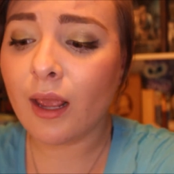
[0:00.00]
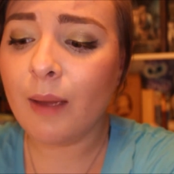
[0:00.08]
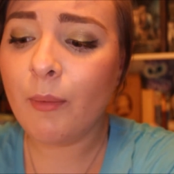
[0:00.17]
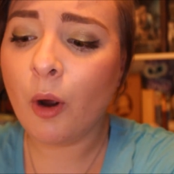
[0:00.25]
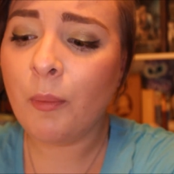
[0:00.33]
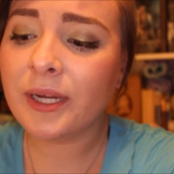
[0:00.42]

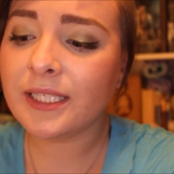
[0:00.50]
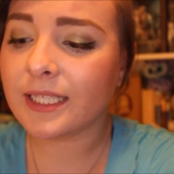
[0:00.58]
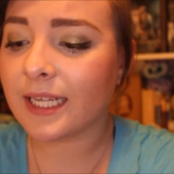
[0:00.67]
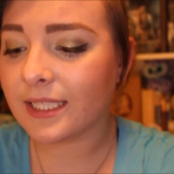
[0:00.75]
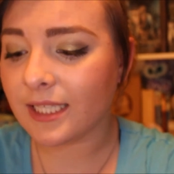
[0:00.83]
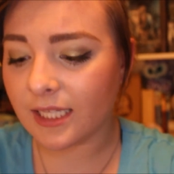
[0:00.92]
I'm hoping to
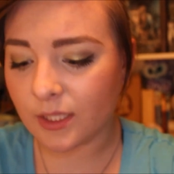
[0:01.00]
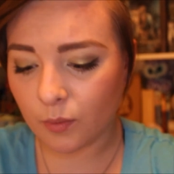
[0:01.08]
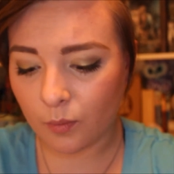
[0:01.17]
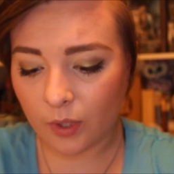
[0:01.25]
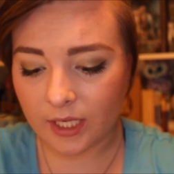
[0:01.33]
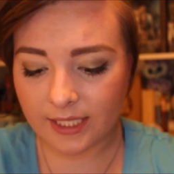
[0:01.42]
get to this
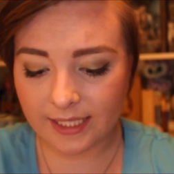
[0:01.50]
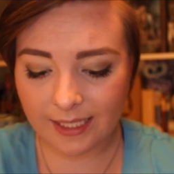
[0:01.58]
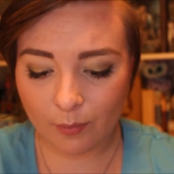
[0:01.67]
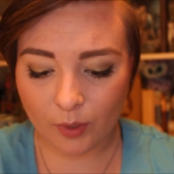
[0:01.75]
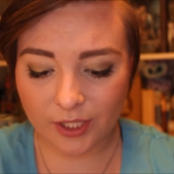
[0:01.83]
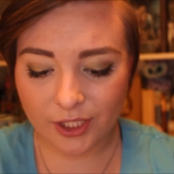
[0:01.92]
one
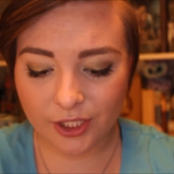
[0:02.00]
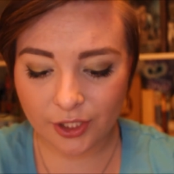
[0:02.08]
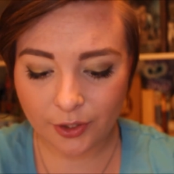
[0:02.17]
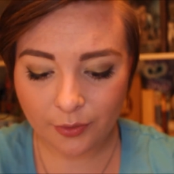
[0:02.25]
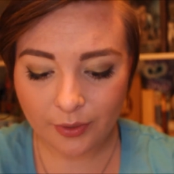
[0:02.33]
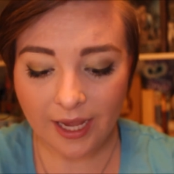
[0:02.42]
somewhat
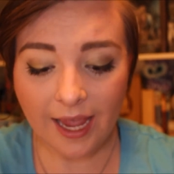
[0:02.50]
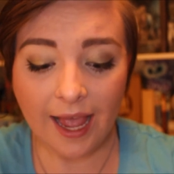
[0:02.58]
soon,